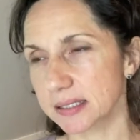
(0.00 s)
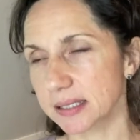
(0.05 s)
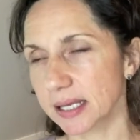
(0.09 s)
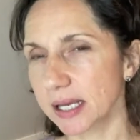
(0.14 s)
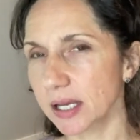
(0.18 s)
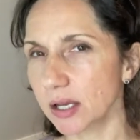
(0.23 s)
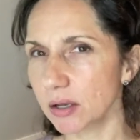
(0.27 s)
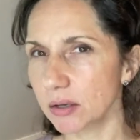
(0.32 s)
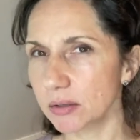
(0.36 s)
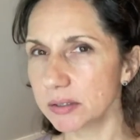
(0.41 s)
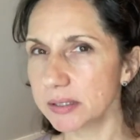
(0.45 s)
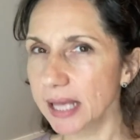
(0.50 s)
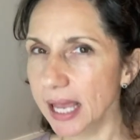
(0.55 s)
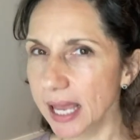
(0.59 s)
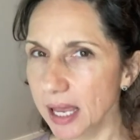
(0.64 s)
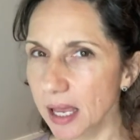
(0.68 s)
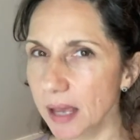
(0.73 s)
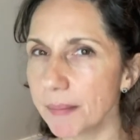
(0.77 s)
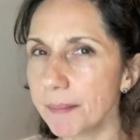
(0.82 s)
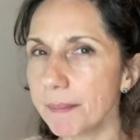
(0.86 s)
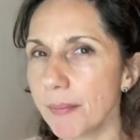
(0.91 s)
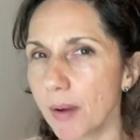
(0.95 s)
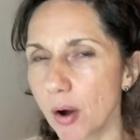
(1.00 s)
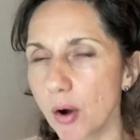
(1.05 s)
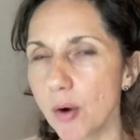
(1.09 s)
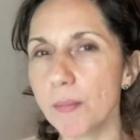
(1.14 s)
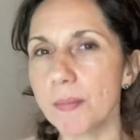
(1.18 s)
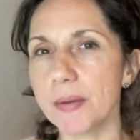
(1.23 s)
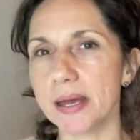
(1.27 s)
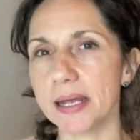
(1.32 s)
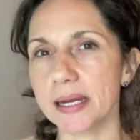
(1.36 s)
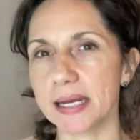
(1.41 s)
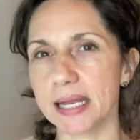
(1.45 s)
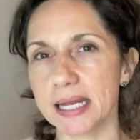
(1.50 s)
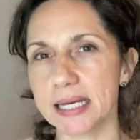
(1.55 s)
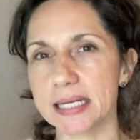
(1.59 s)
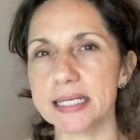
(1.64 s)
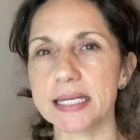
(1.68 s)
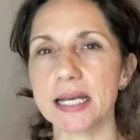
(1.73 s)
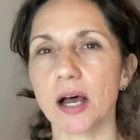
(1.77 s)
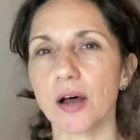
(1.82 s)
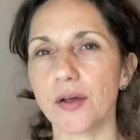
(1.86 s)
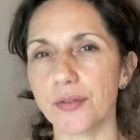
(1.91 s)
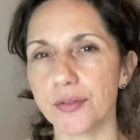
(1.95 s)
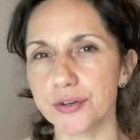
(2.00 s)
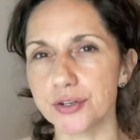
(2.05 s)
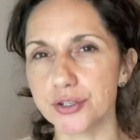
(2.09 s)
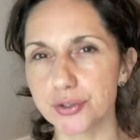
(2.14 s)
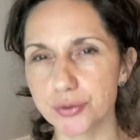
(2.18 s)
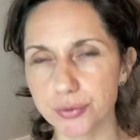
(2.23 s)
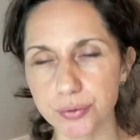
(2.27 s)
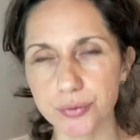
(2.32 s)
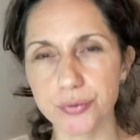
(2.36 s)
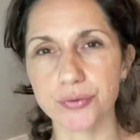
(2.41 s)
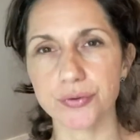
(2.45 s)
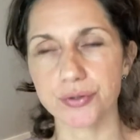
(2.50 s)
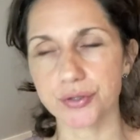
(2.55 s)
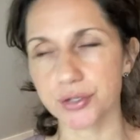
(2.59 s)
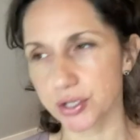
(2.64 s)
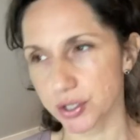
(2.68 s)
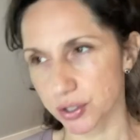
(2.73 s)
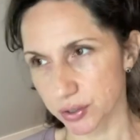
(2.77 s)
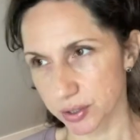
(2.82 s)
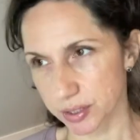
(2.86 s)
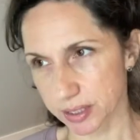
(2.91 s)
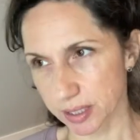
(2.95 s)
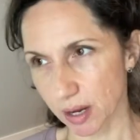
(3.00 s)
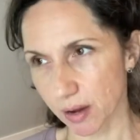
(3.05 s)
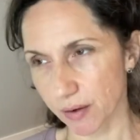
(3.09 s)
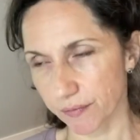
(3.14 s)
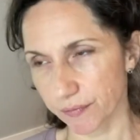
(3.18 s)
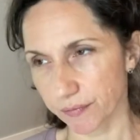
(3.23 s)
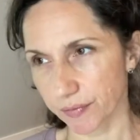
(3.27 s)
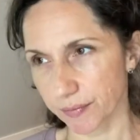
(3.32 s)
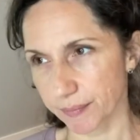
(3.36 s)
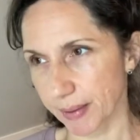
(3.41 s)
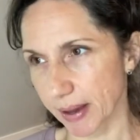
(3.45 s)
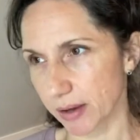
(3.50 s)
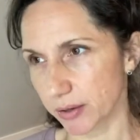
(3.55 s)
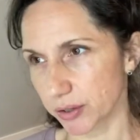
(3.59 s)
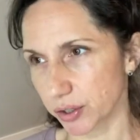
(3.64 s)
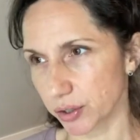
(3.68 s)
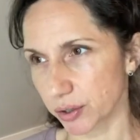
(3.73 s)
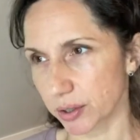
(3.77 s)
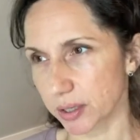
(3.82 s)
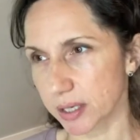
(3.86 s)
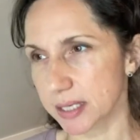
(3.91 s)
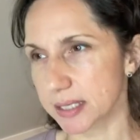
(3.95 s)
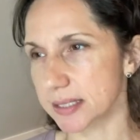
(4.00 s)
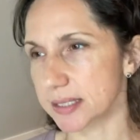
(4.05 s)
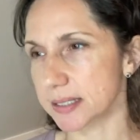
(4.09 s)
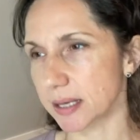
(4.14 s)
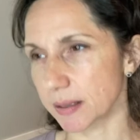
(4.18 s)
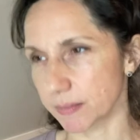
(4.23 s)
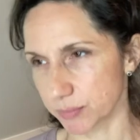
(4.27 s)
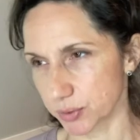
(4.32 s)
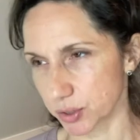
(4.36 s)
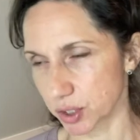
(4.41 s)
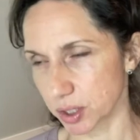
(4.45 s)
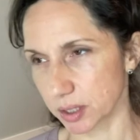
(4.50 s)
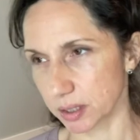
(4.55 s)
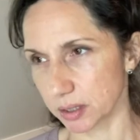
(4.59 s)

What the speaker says: Like, take a moment and tell the truth to yourself about your consumption.